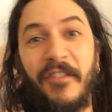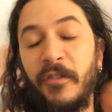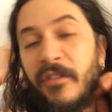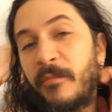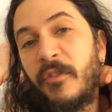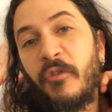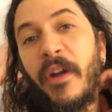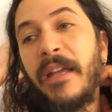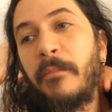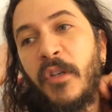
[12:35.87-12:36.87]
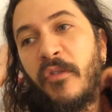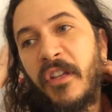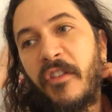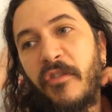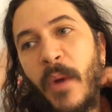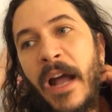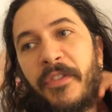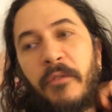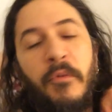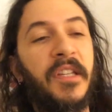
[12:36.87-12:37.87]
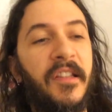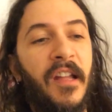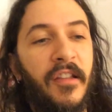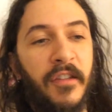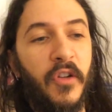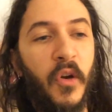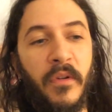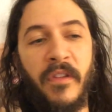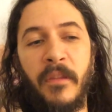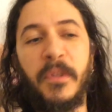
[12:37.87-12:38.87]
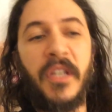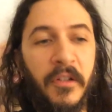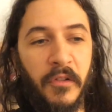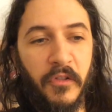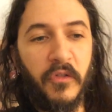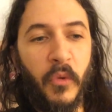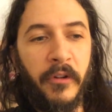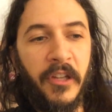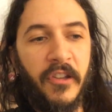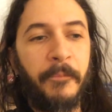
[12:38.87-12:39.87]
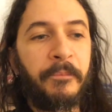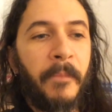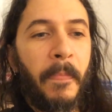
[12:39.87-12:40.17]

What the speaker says: So some great music throughout that really sets the tone to the particular stories.